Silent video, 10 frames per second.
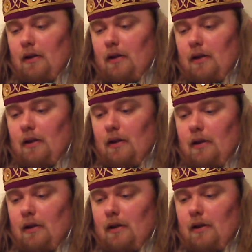
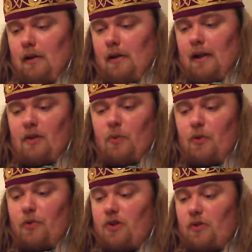And we
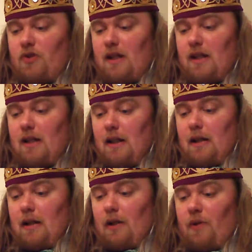also see
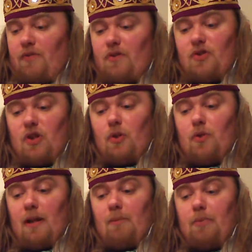a reference to
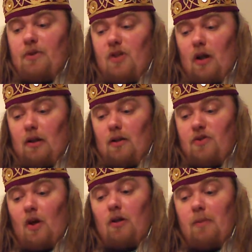the Emperor
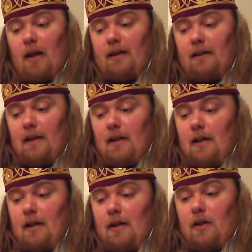Charlemagne,
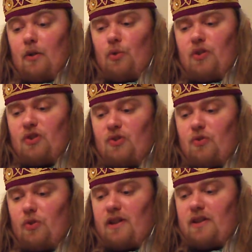who
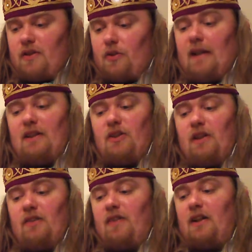destroyed a great
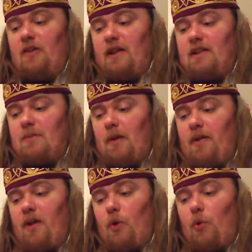tree venerated by
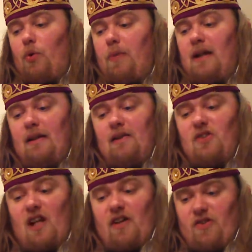the European
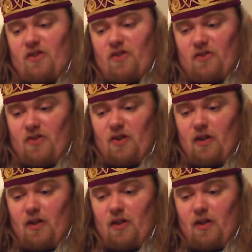Saxons.